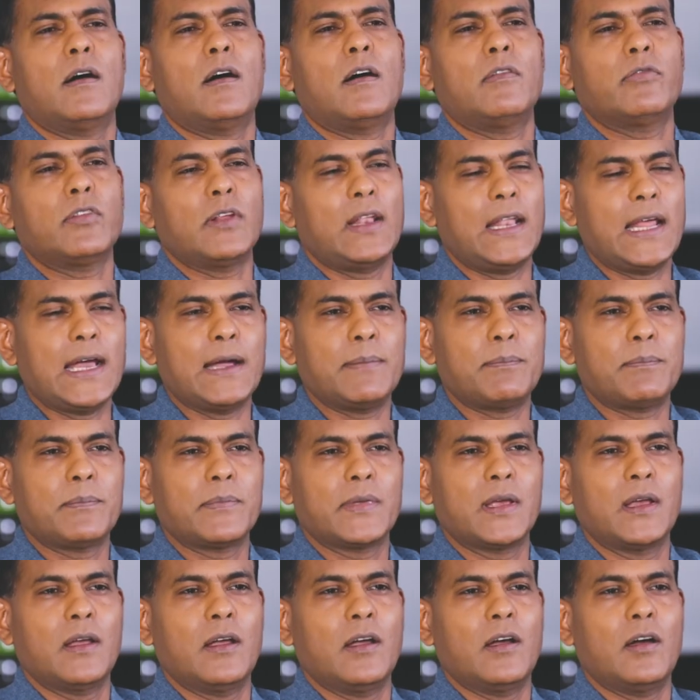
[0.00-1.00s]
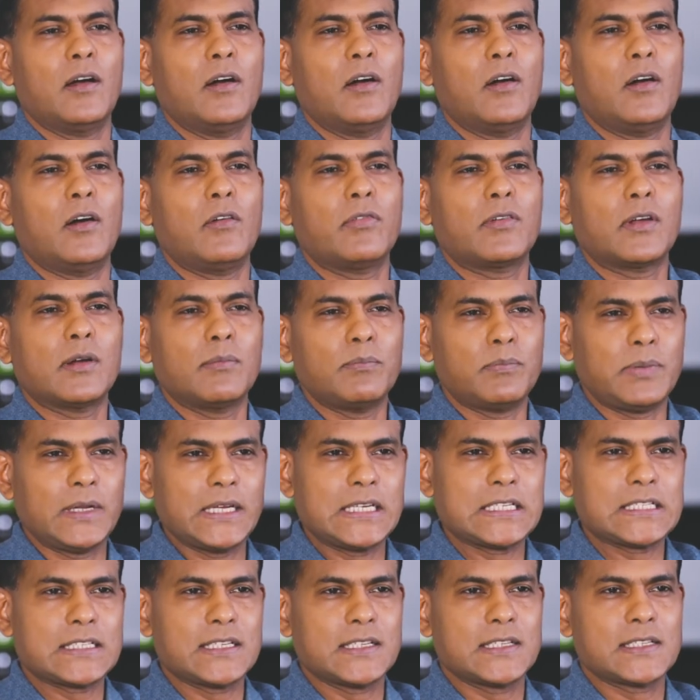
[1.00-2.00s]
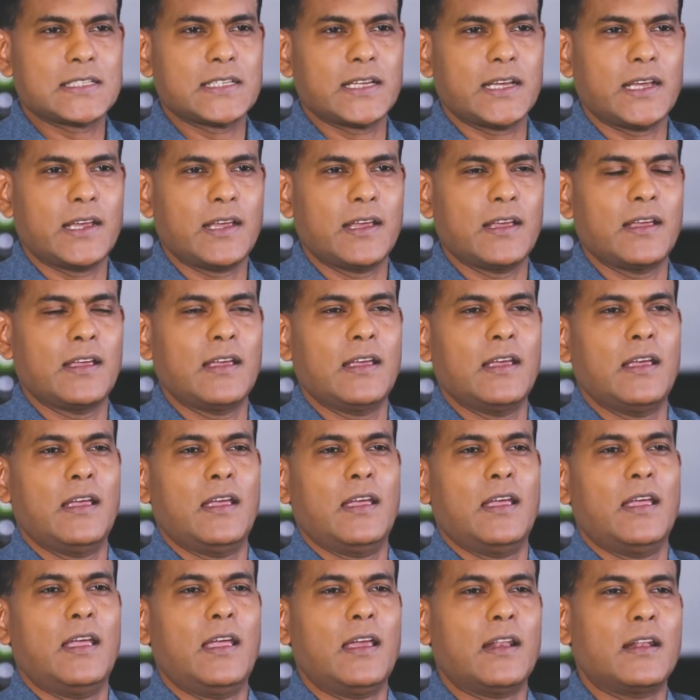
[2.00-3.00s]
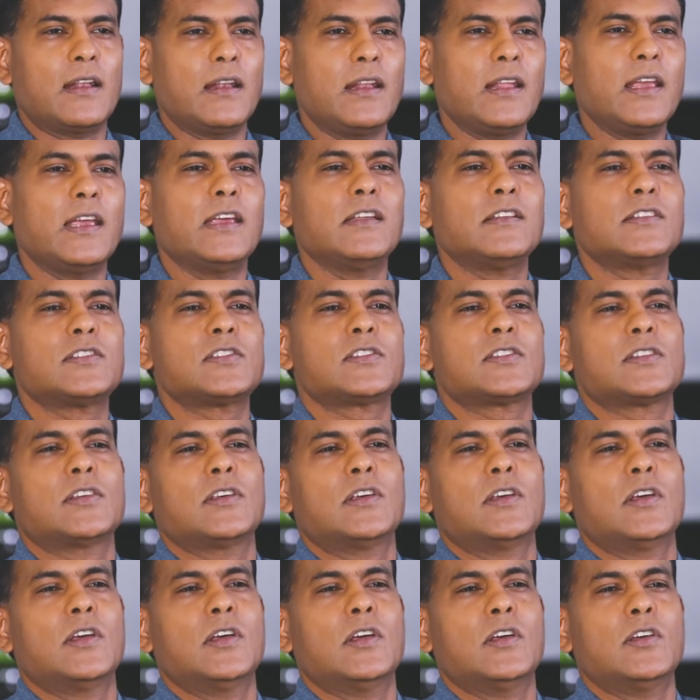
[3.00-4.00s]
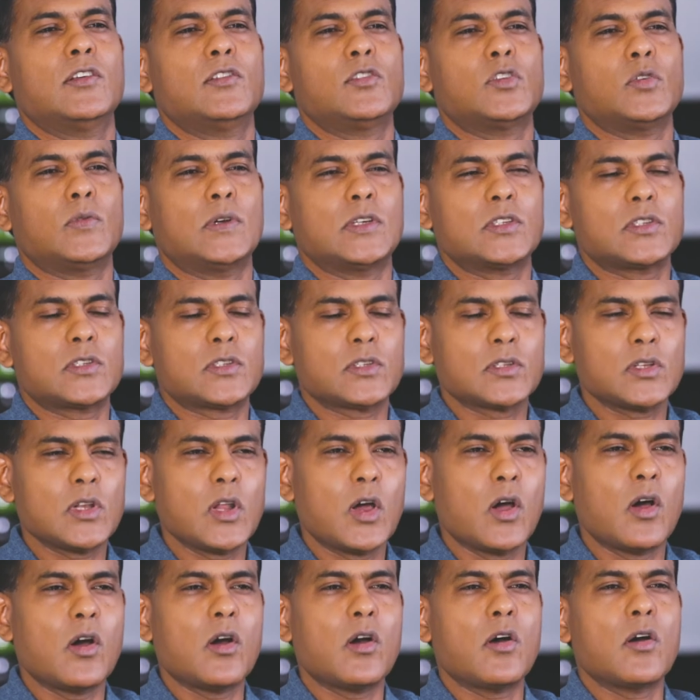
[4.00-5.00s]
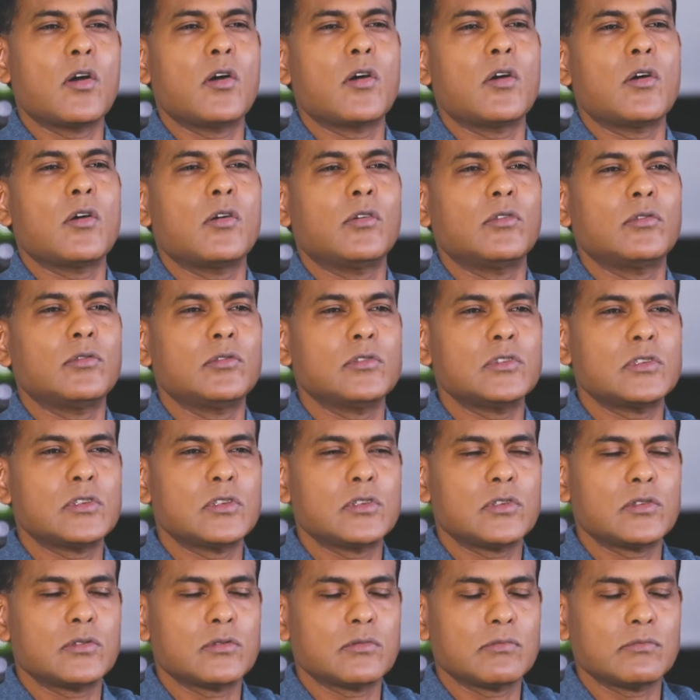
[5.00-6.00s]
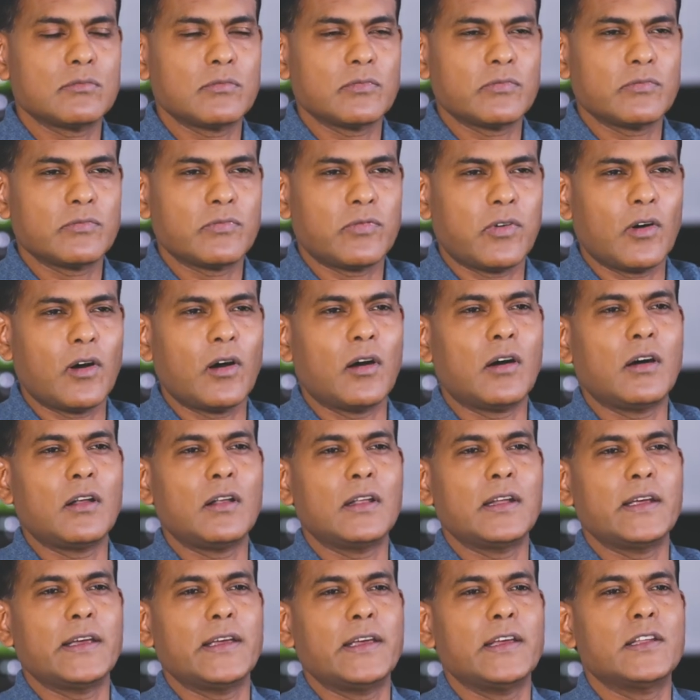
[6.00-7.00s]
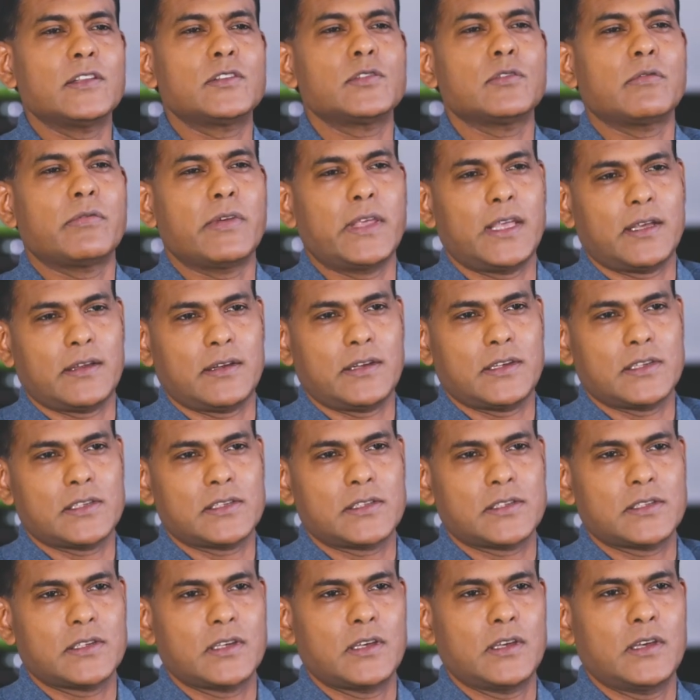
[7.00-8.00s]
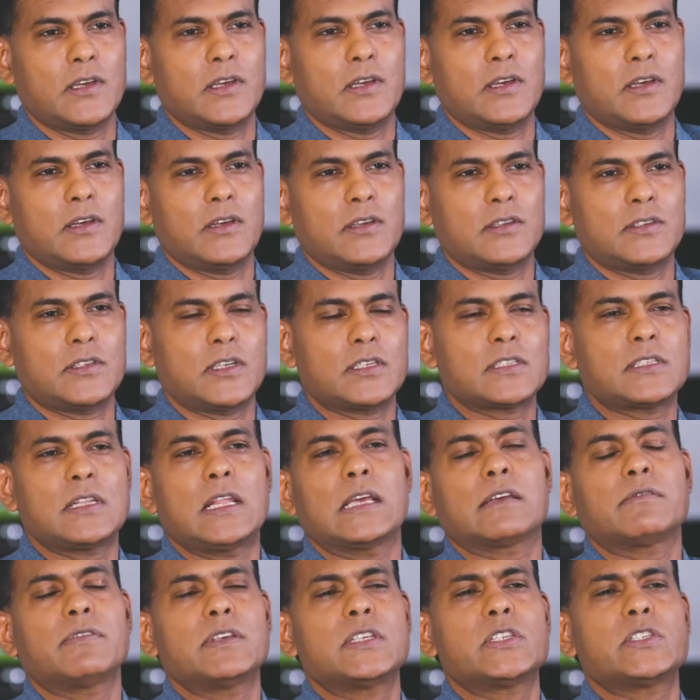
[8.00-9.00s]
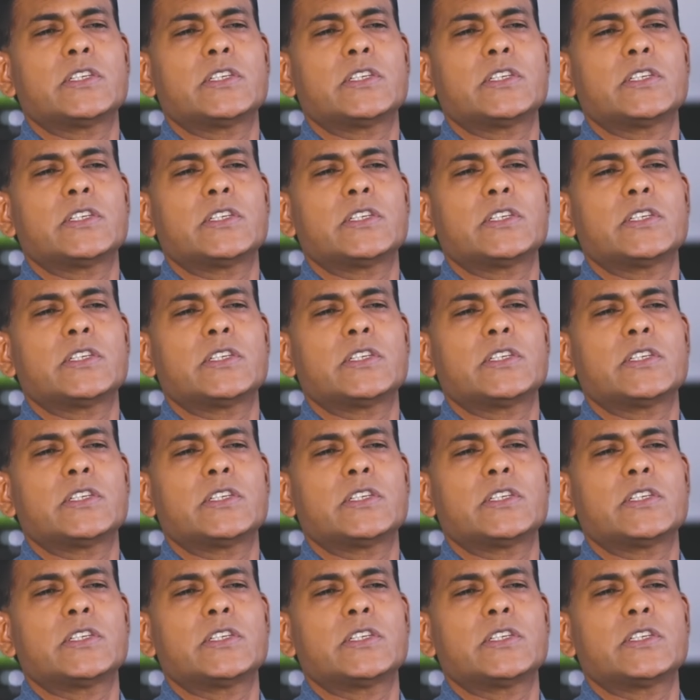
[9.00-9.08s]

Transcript: of the lap of complacency. It leads to a slow fall into weakness, just like we